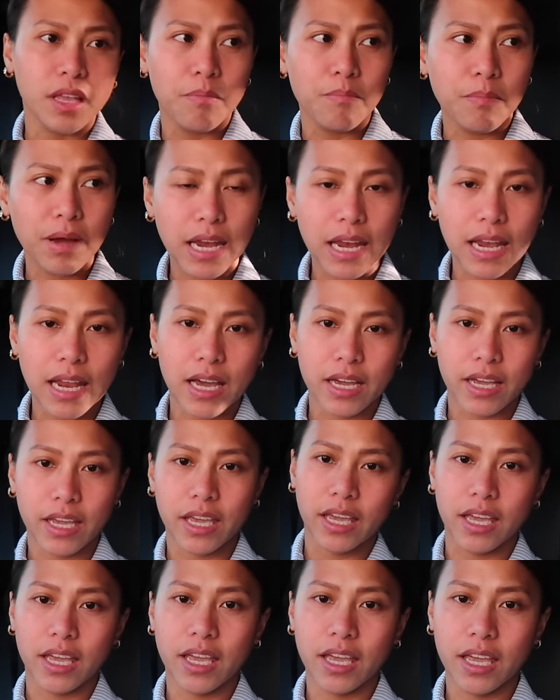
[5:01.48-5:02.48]

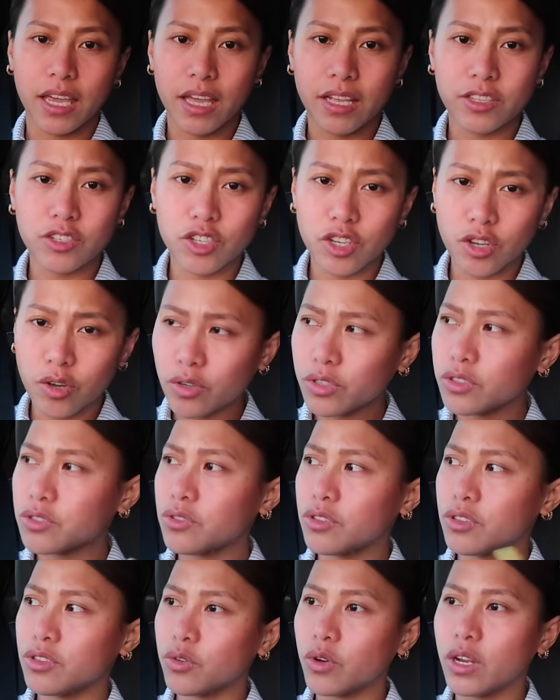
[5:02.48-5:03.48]
malalaki, and she goes to
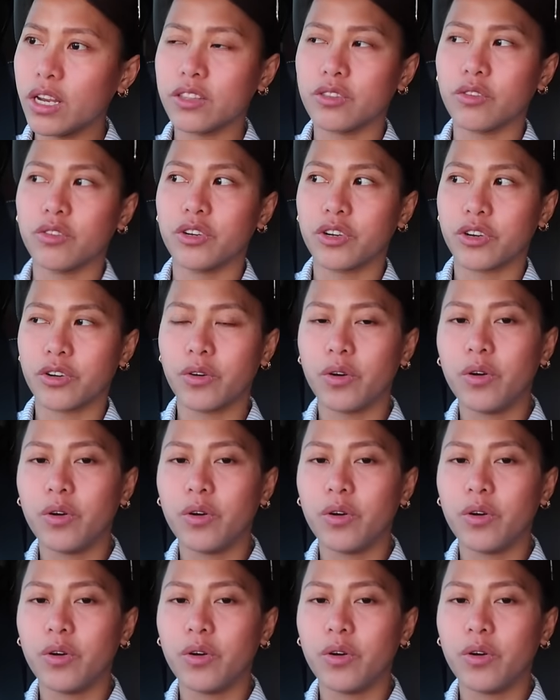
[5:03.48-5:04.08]
the toilet on her